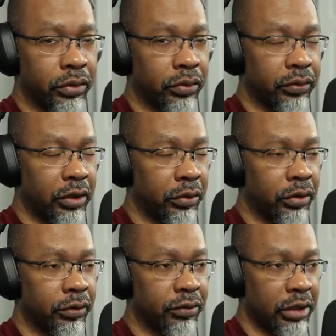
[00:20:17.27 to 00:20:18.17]
in order
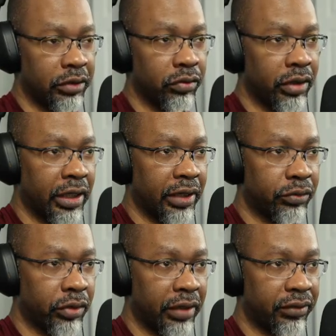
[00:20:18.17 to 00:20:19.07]
for me to drive
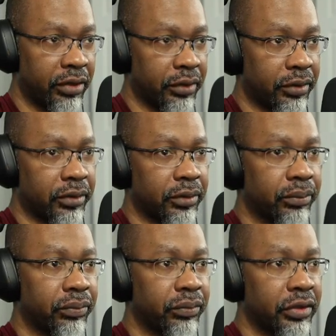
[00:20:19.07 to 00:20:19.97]
traffic,
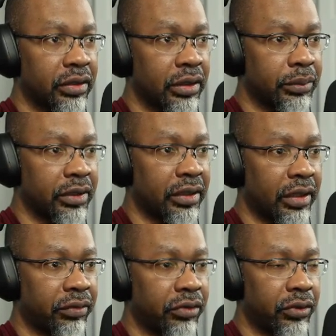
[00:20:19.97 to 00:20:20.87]
I'm going to
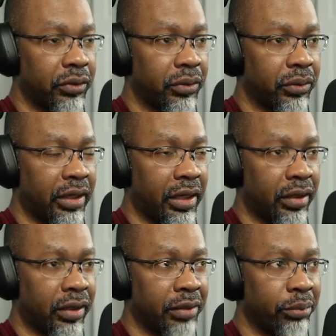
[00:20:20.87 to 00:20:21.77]
have to add a
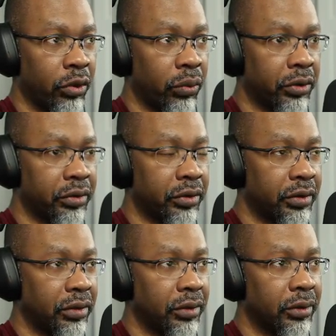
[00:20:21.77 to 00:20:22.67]
lot more work on
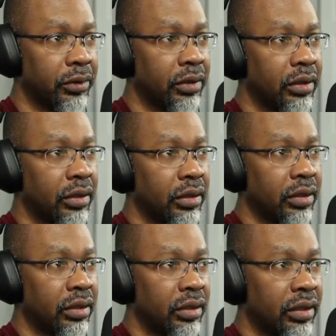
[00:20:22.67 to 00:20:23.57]
here.
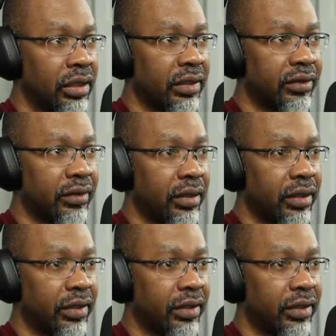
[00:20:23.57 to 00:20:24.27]
And like I said, I